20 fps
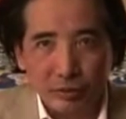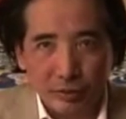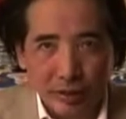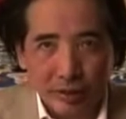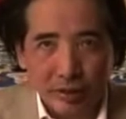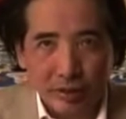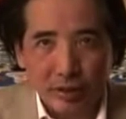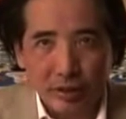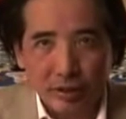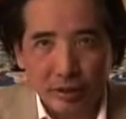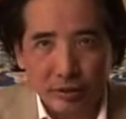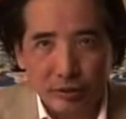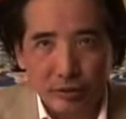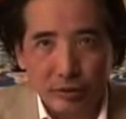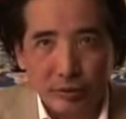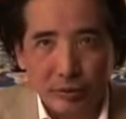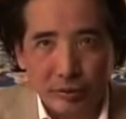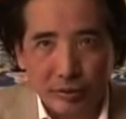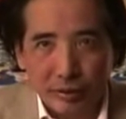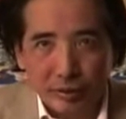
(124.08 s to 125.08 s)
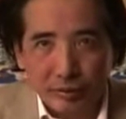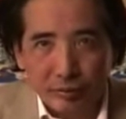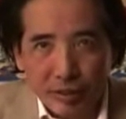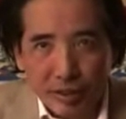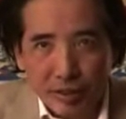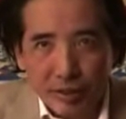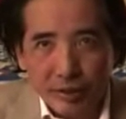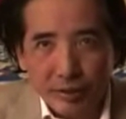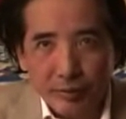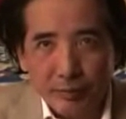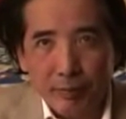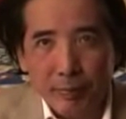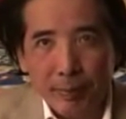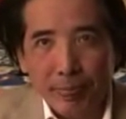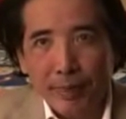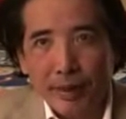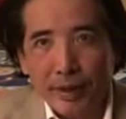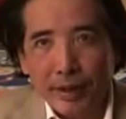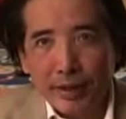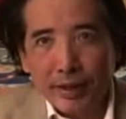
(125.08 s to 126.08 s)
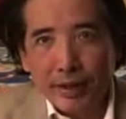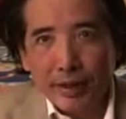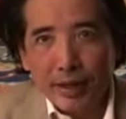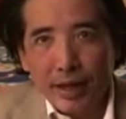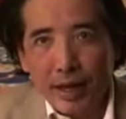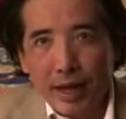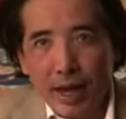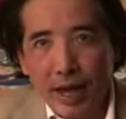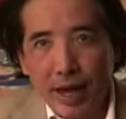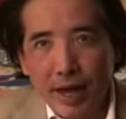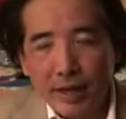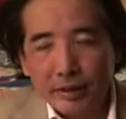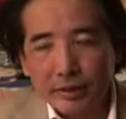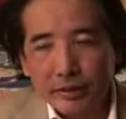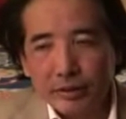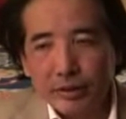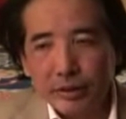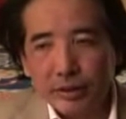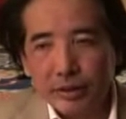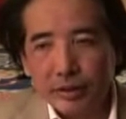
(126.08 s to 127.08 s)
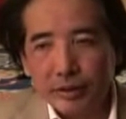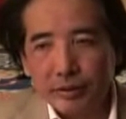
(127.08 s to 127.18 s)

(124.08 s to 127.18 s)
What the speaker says: to a degree. And